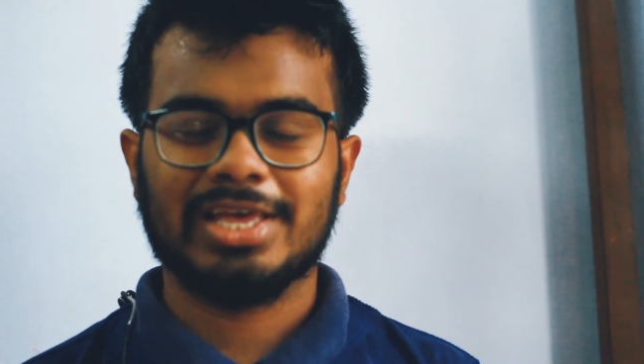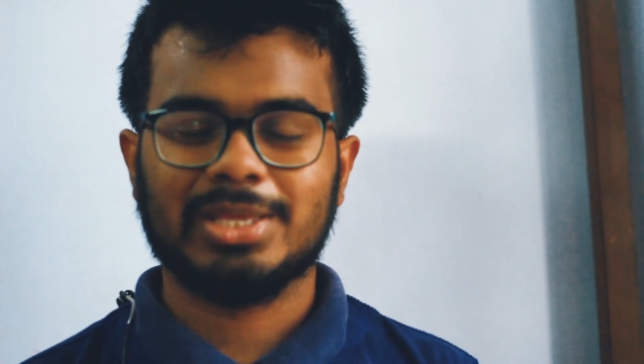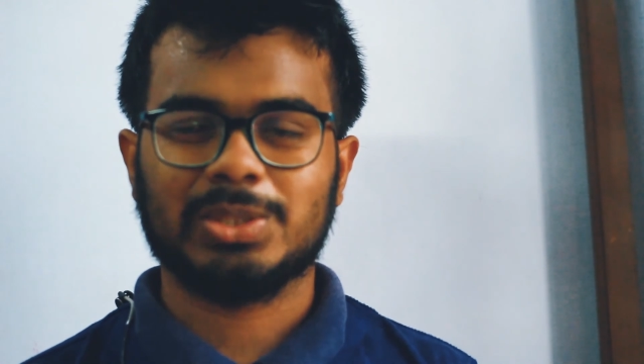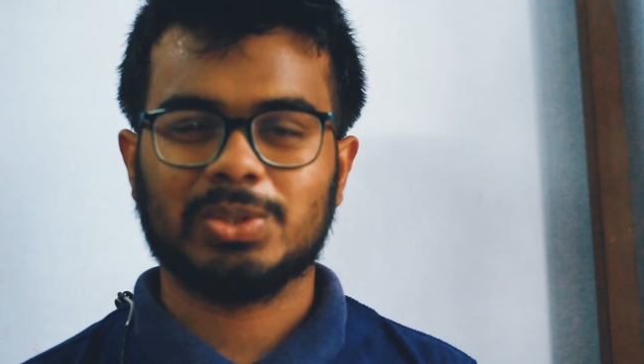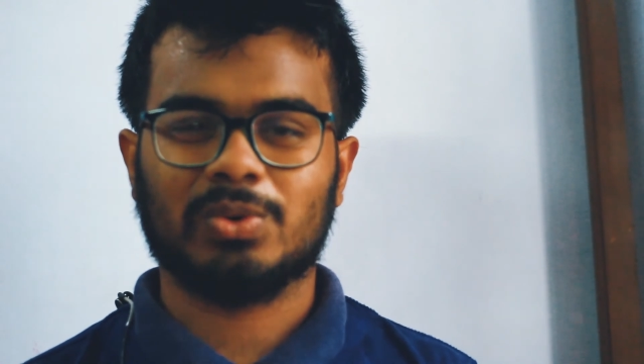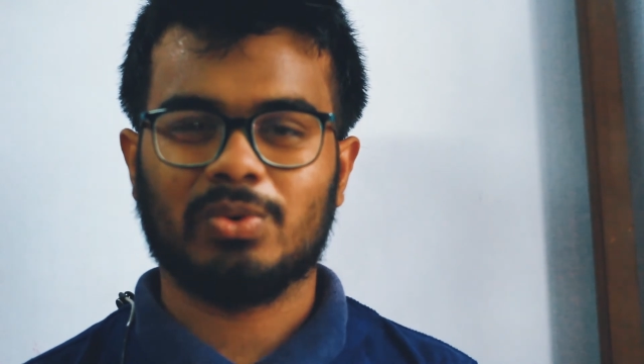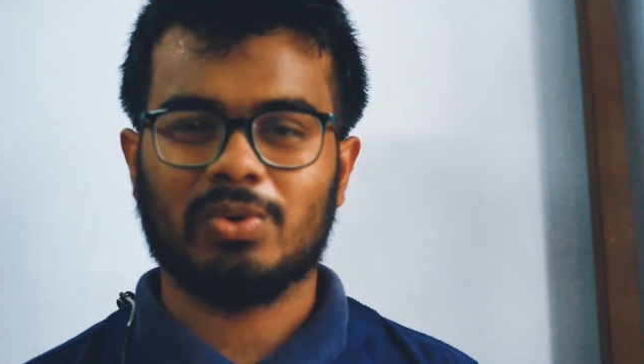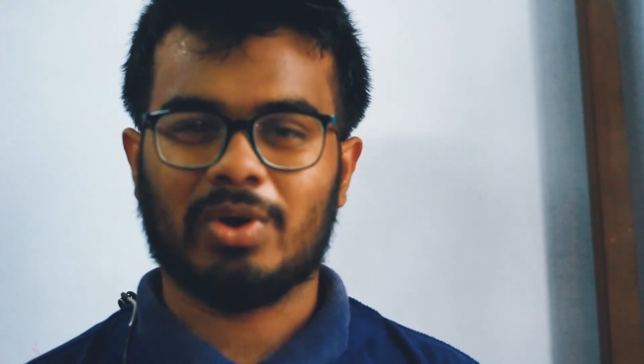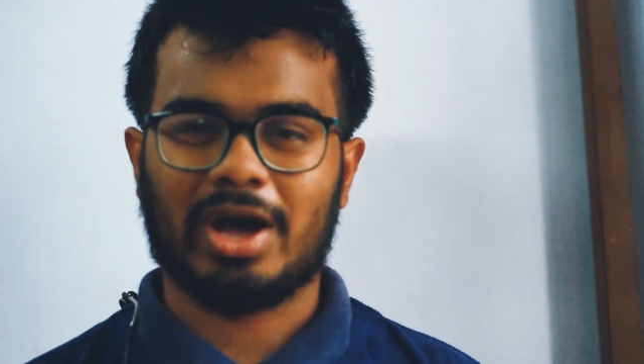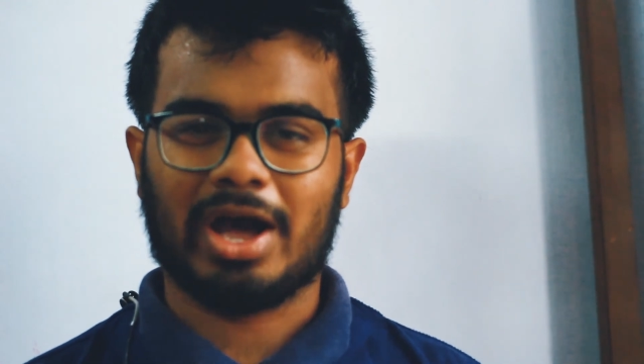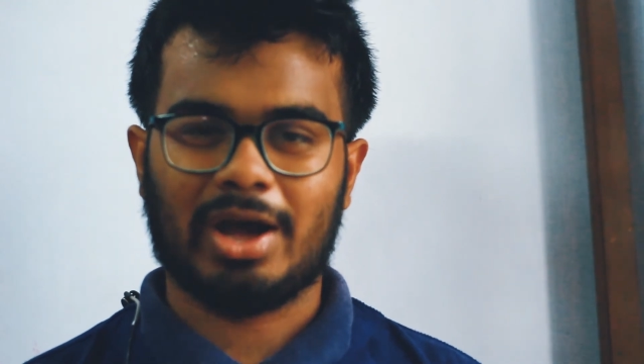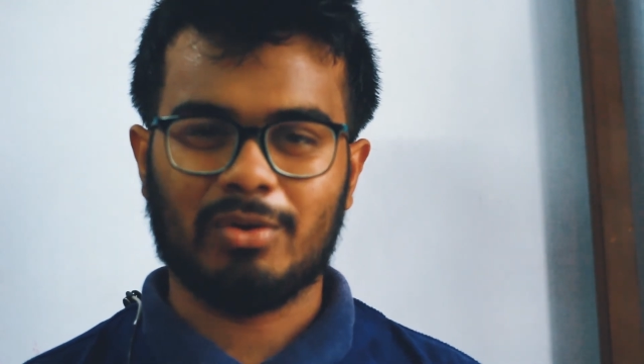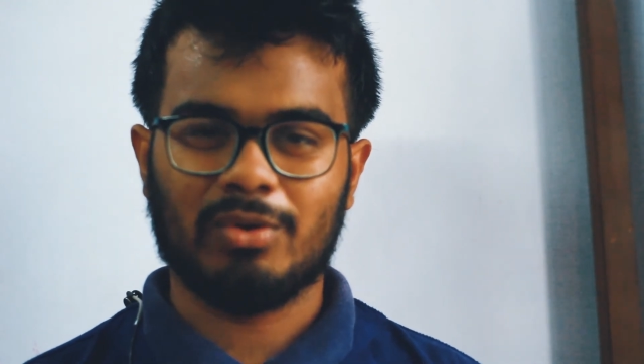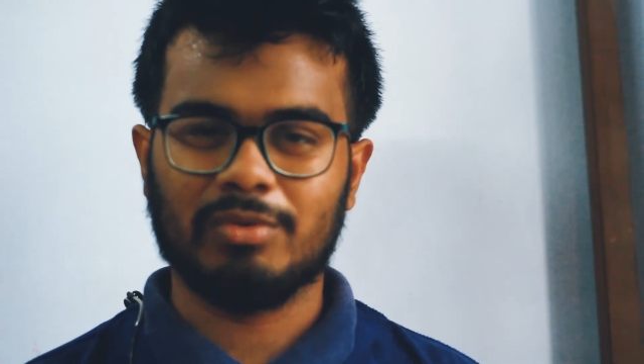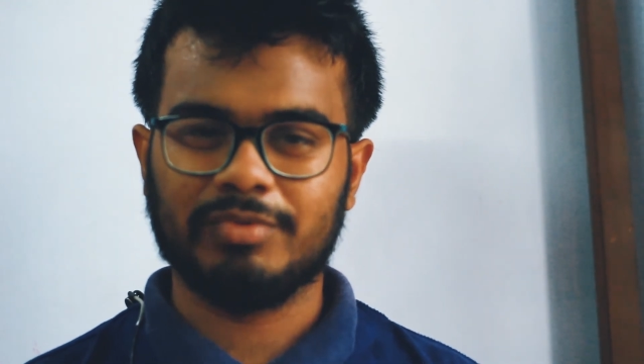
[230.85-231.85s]
So
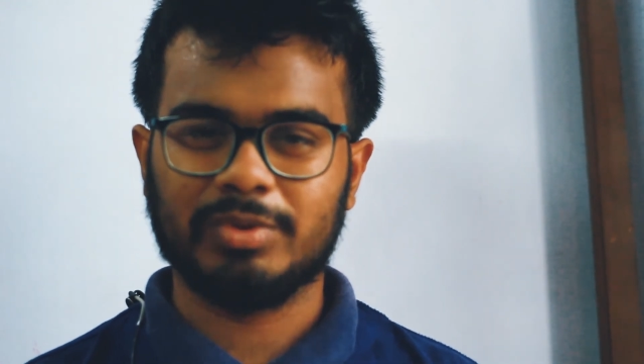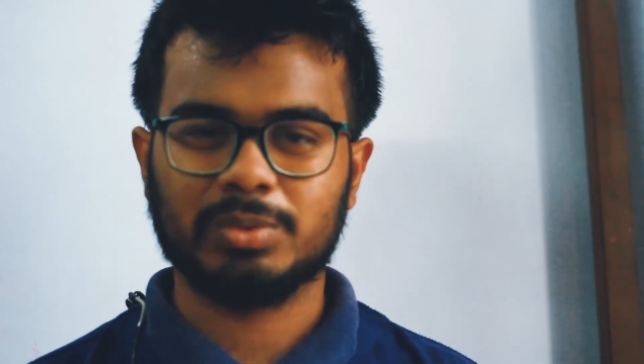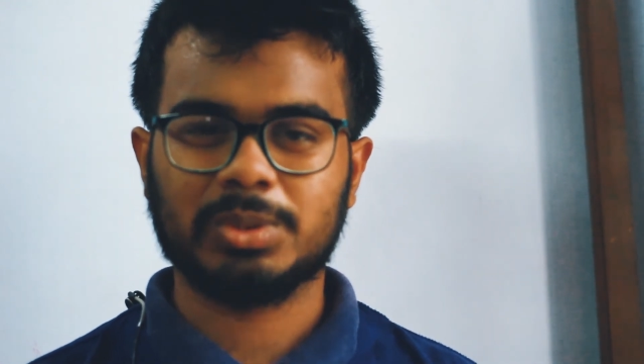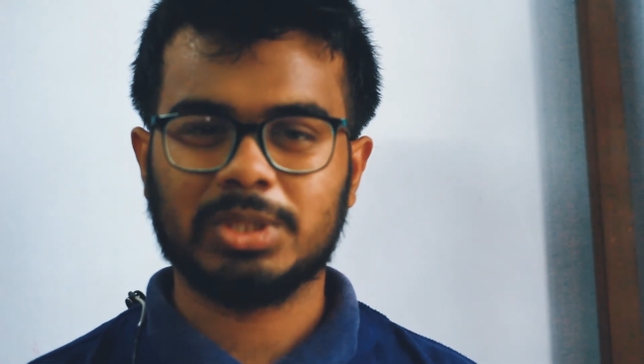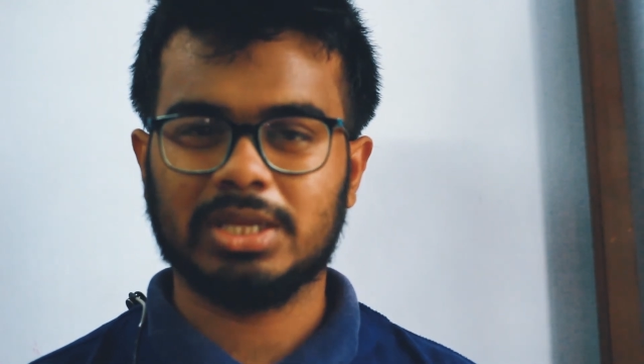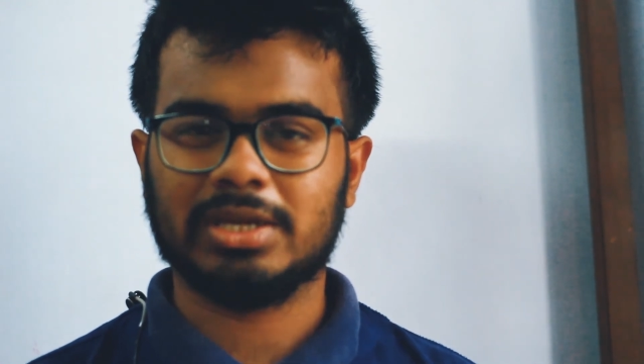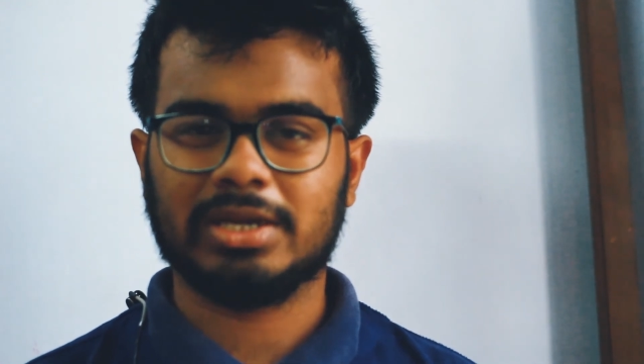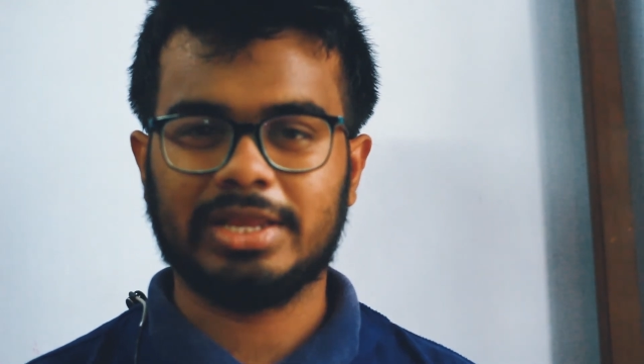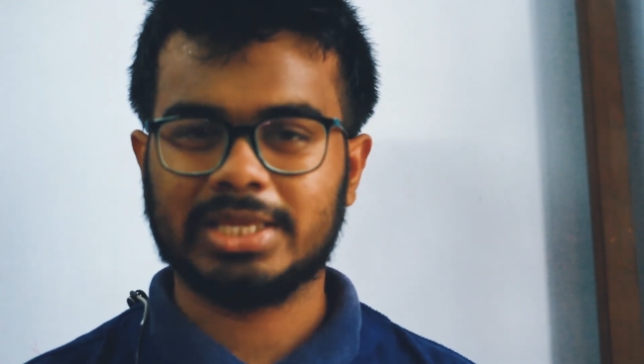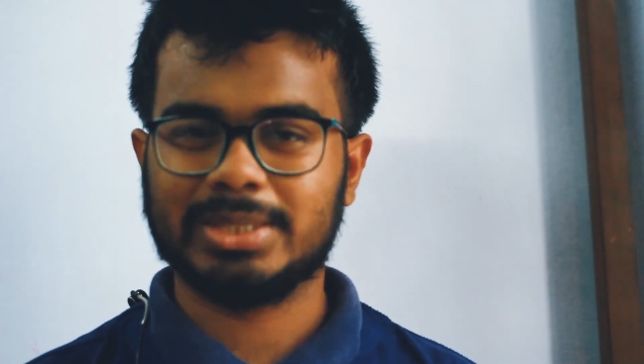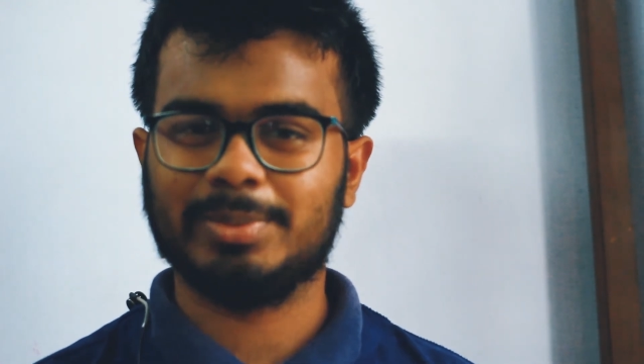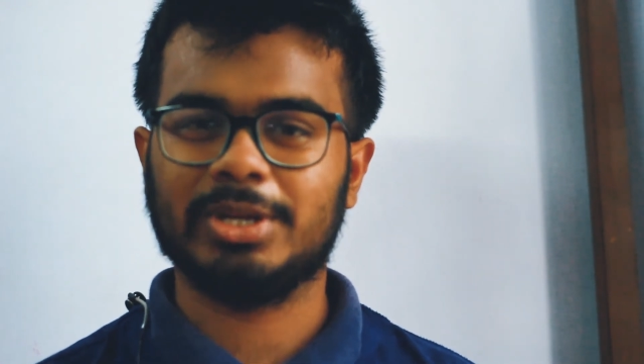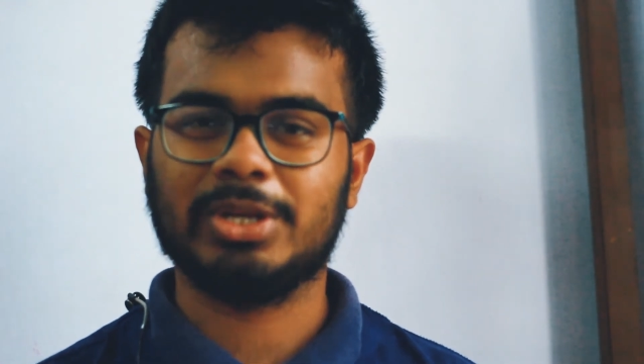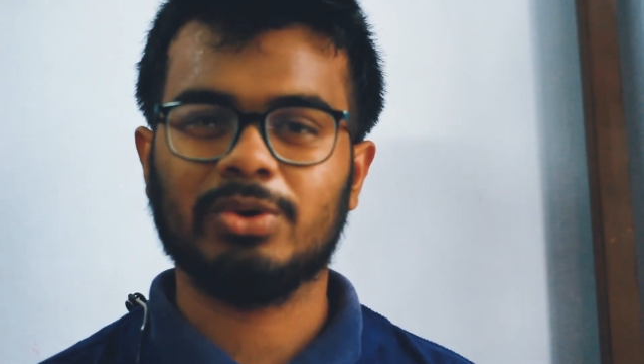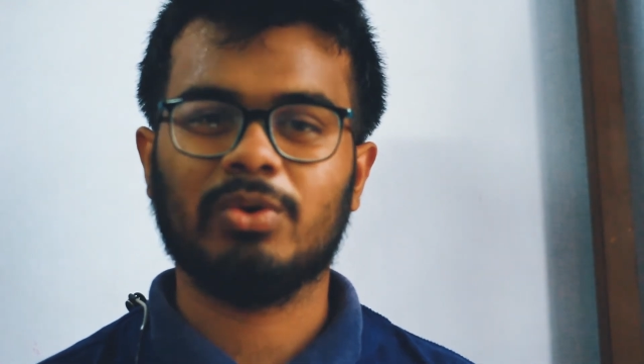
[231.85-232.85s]
hope you see in the
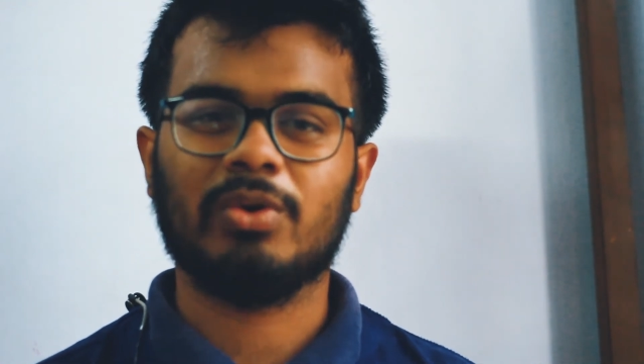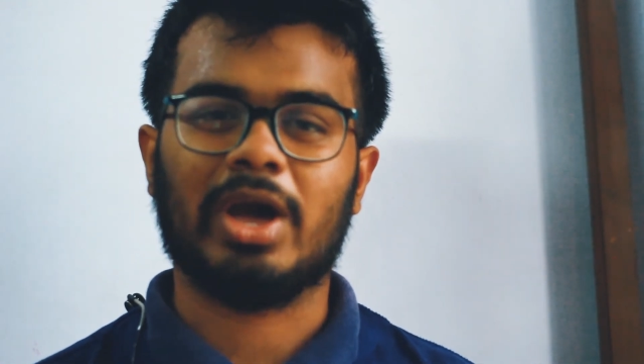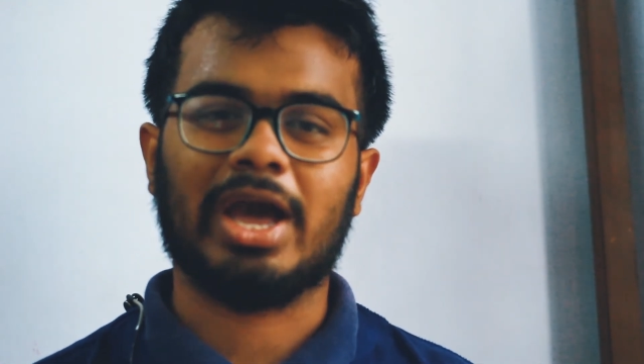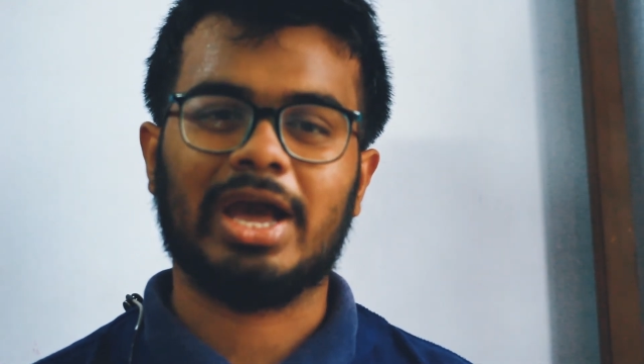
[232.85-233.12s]
next video